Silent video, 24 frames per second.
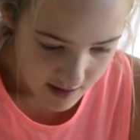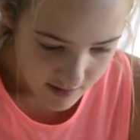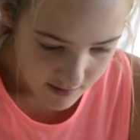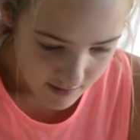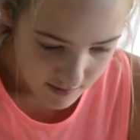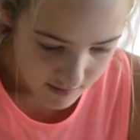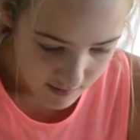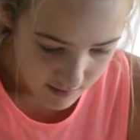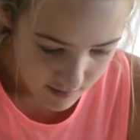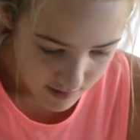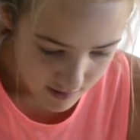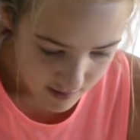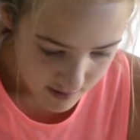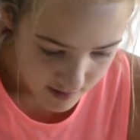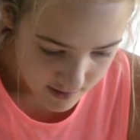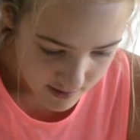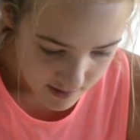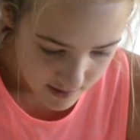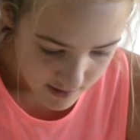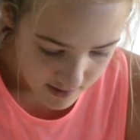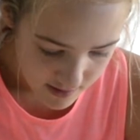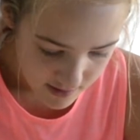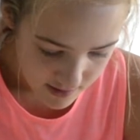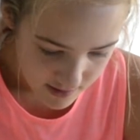All those.
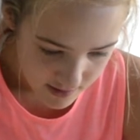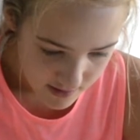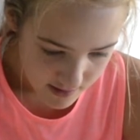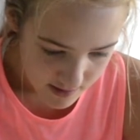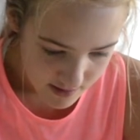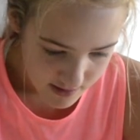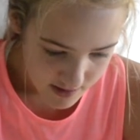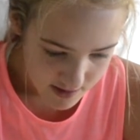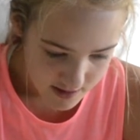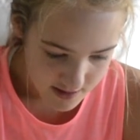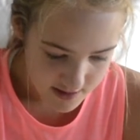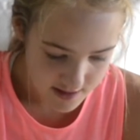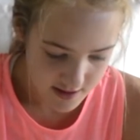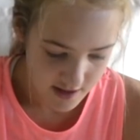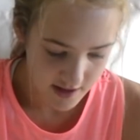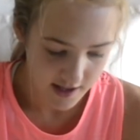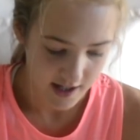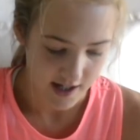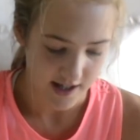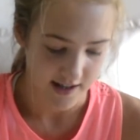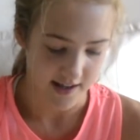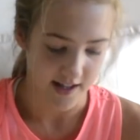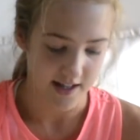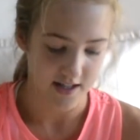So
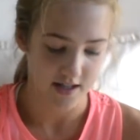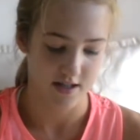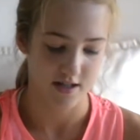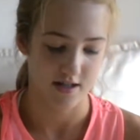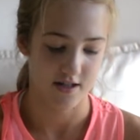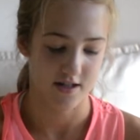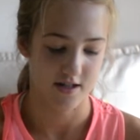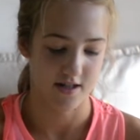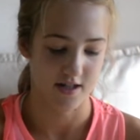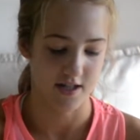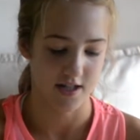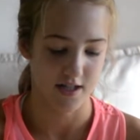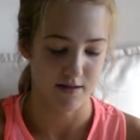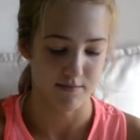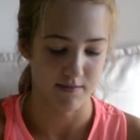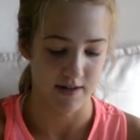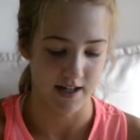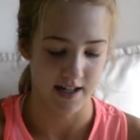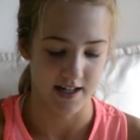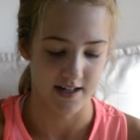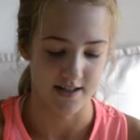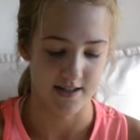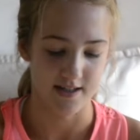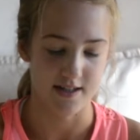yeah, that's just my
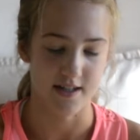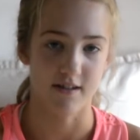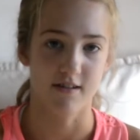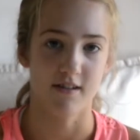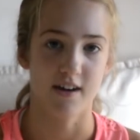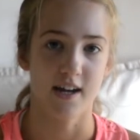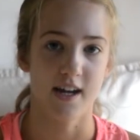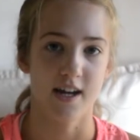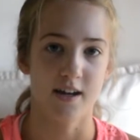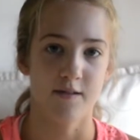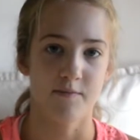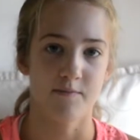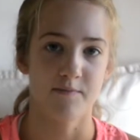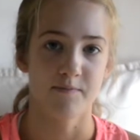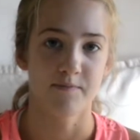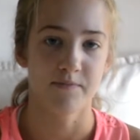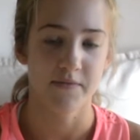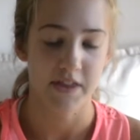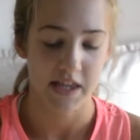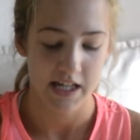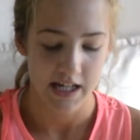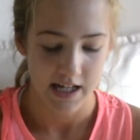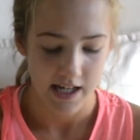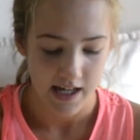Instagram.
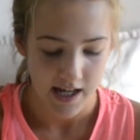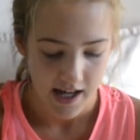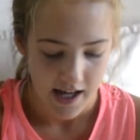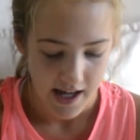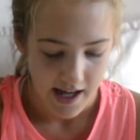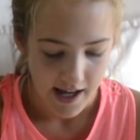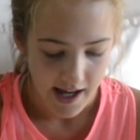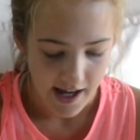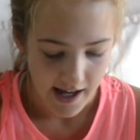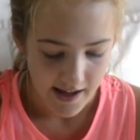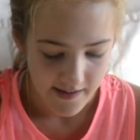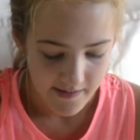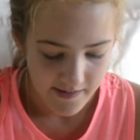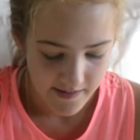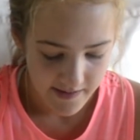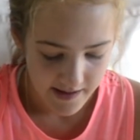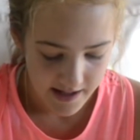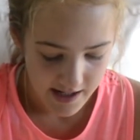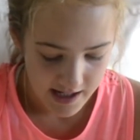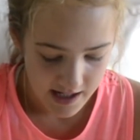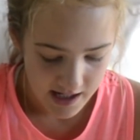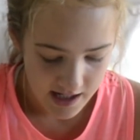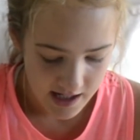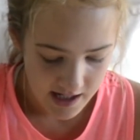And
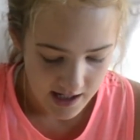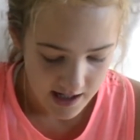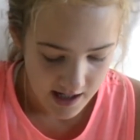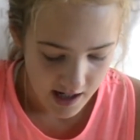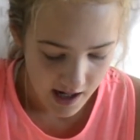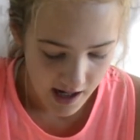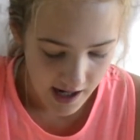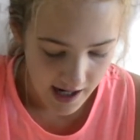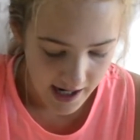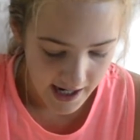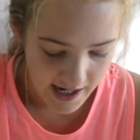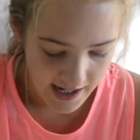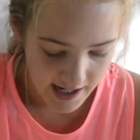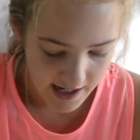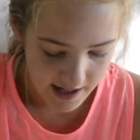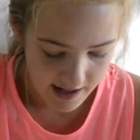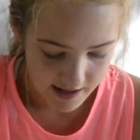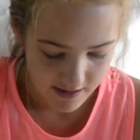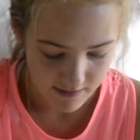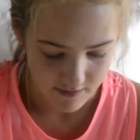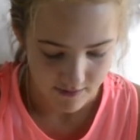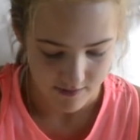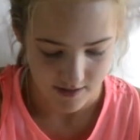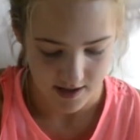then I
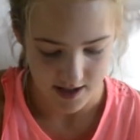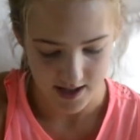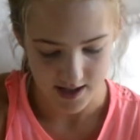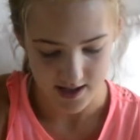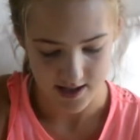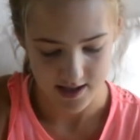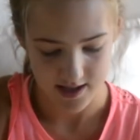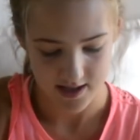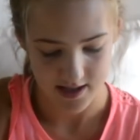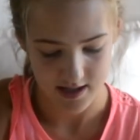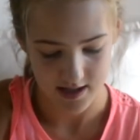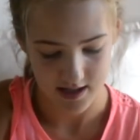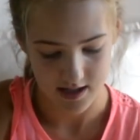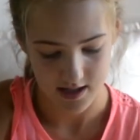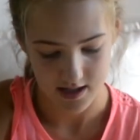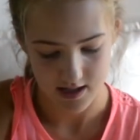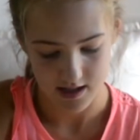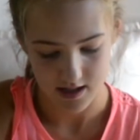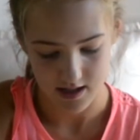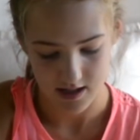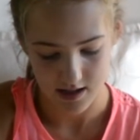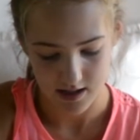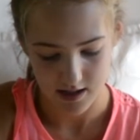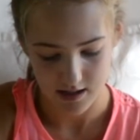have this
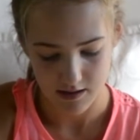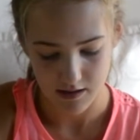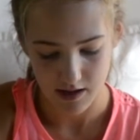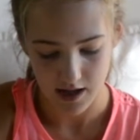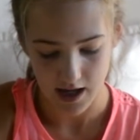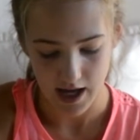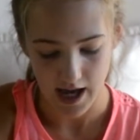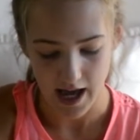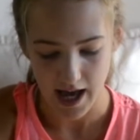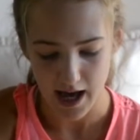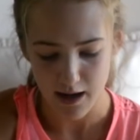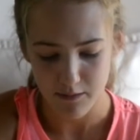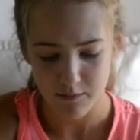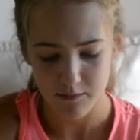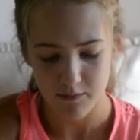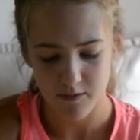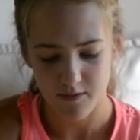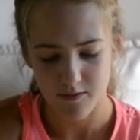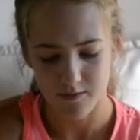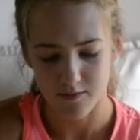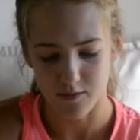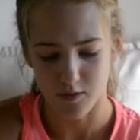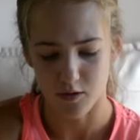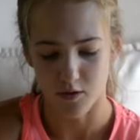app
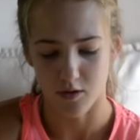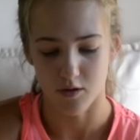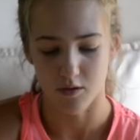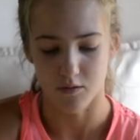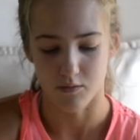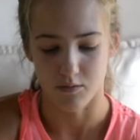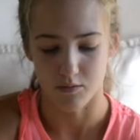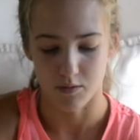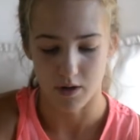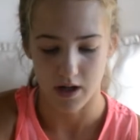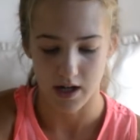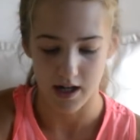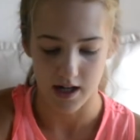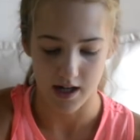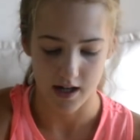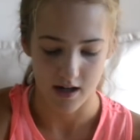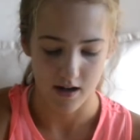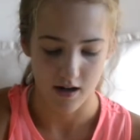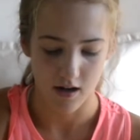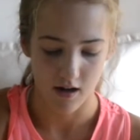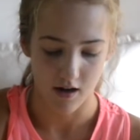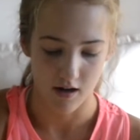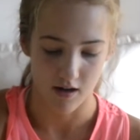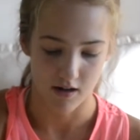for where,
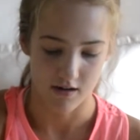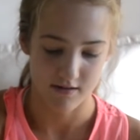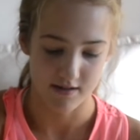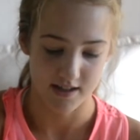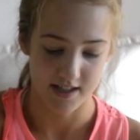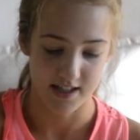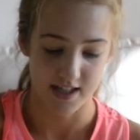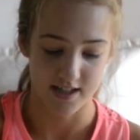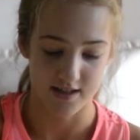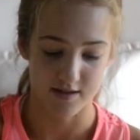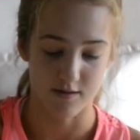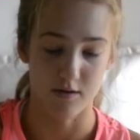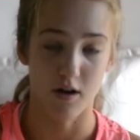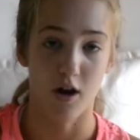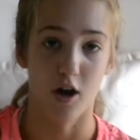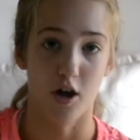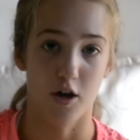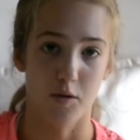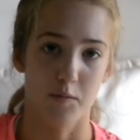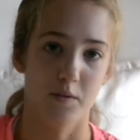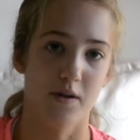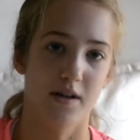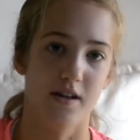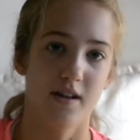oh, it doesn't
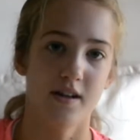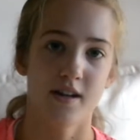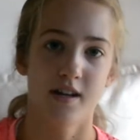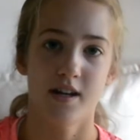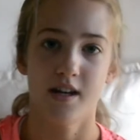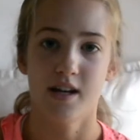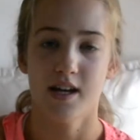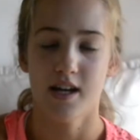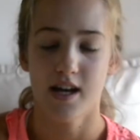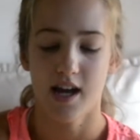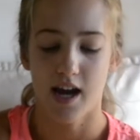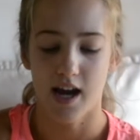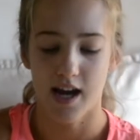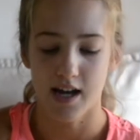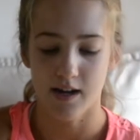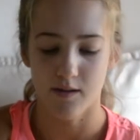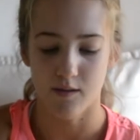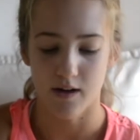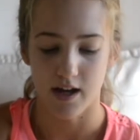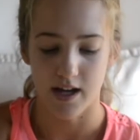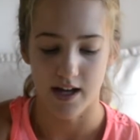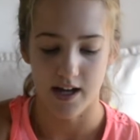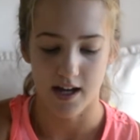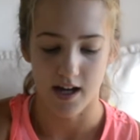open.
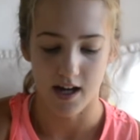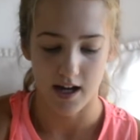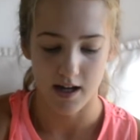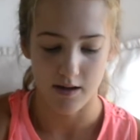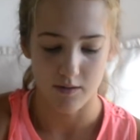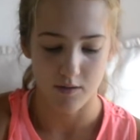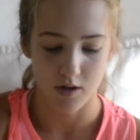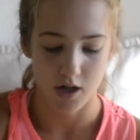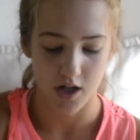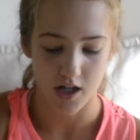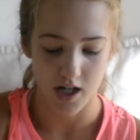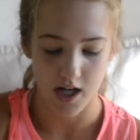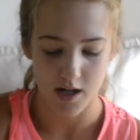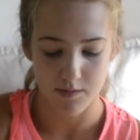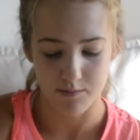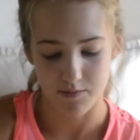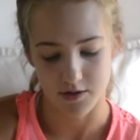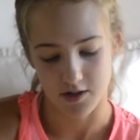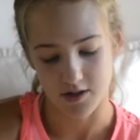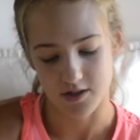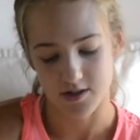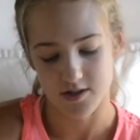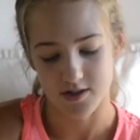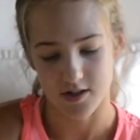Anyway, I work at
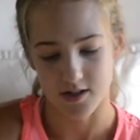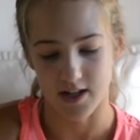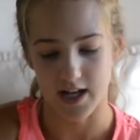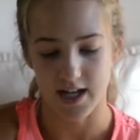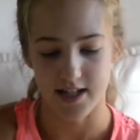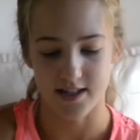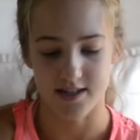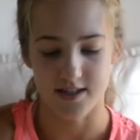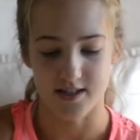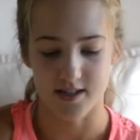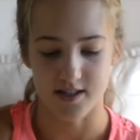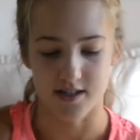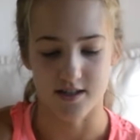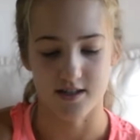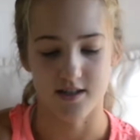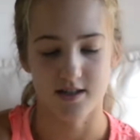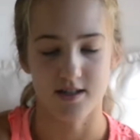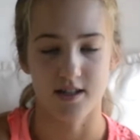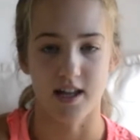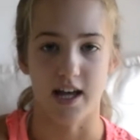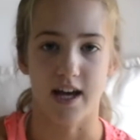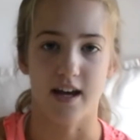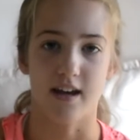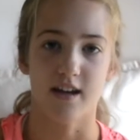Boost, so that's
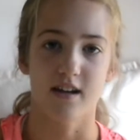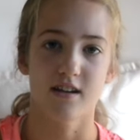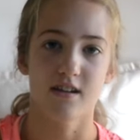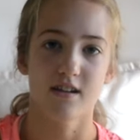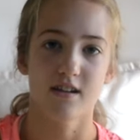just like,